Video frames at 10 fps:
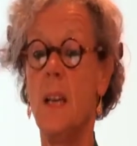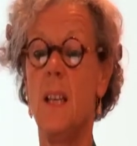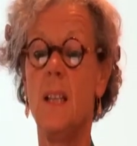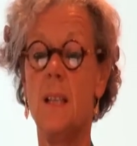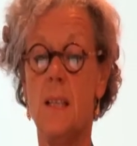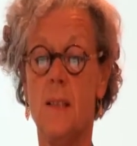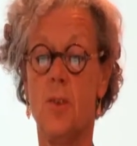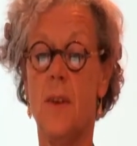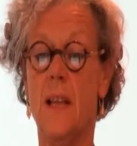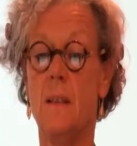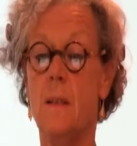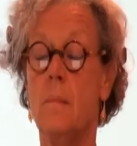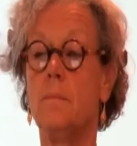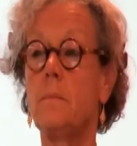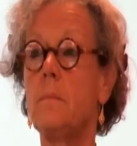in this trend.
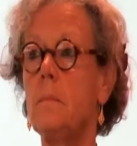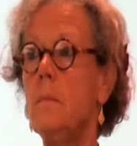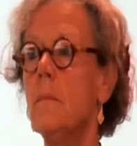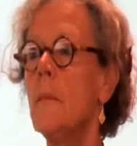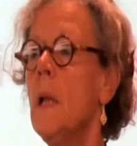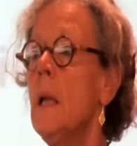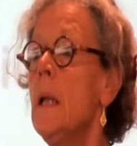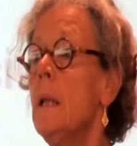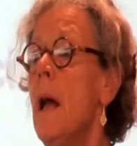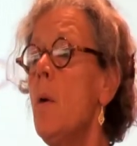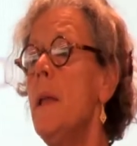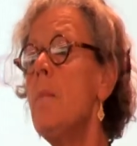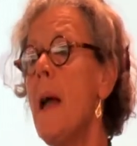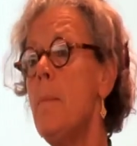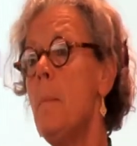Now, in
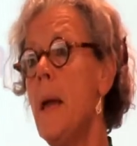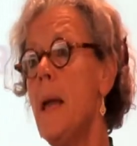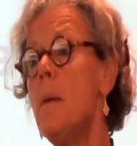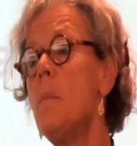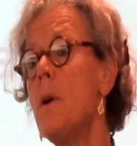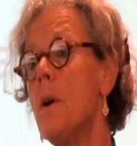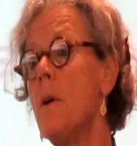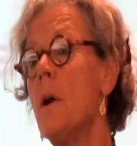my paper,